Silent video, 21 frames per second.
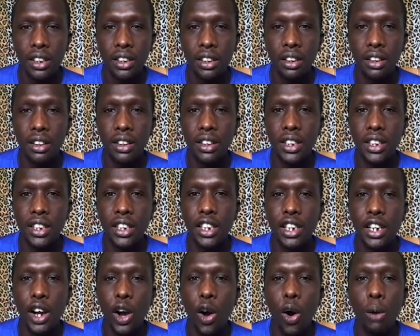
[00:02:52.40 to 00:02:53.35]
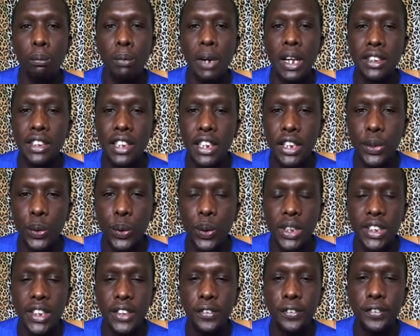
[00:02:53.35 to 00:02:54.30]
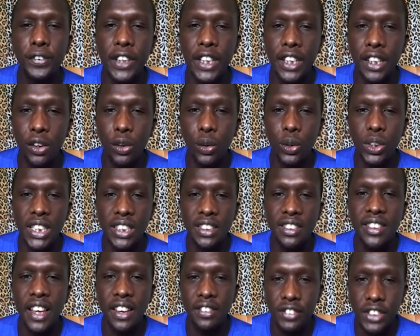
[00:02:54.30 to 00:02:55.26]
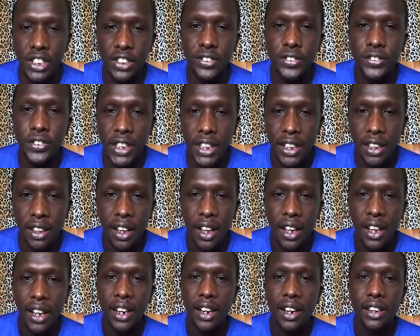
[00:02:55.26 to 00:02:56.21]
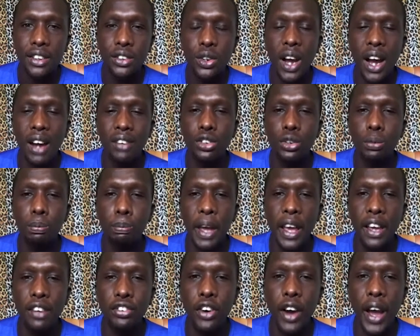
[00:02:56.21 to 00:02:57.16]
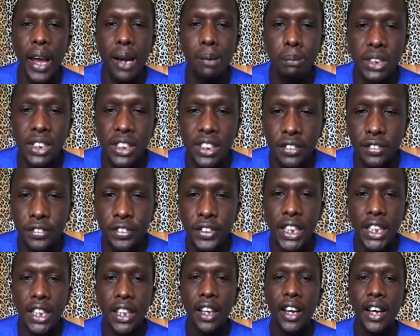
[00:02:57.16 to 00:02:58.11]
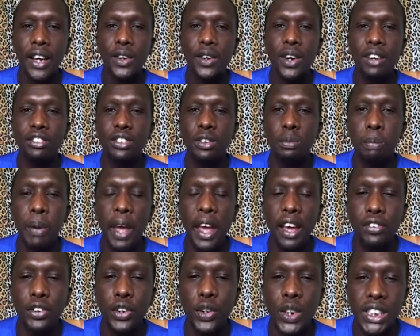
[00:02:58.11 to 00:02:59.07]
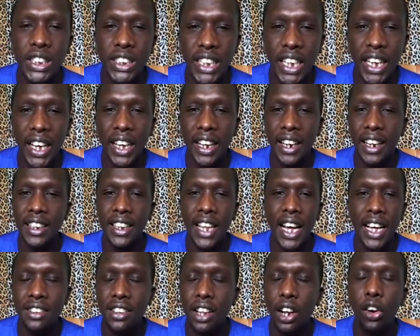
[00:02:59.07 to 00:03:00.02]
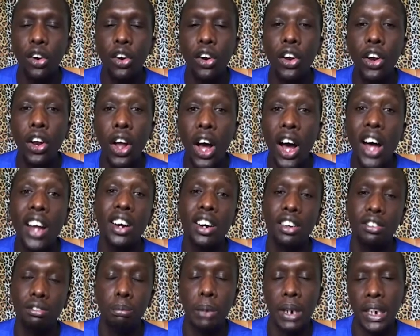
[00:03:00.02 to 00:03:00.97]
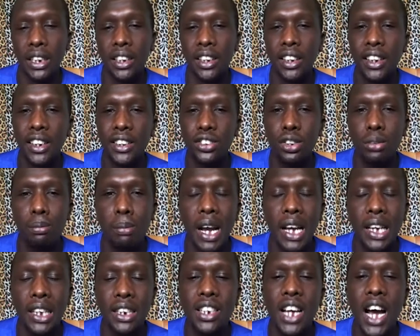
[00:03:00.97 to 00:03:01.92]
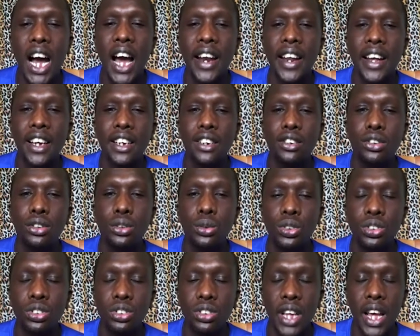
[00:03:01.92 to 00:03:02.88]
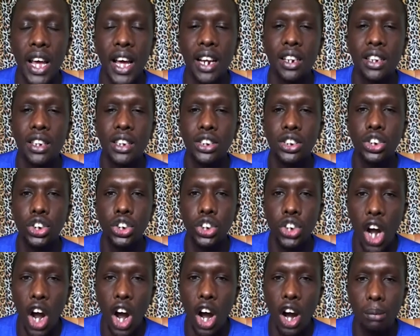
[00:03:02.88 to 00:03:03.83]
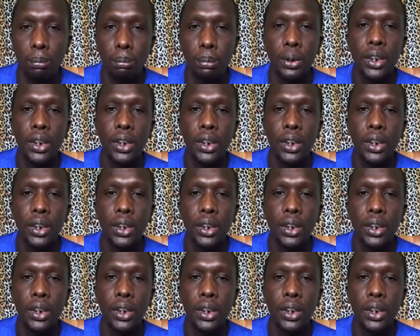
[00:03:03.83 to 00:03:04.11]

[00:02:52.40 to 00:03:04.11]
the homeland security fee called the service fee. You have to pay for embassy fee. You have to pay for your ticket, and that's a lot of money. So my dad had to sell his shop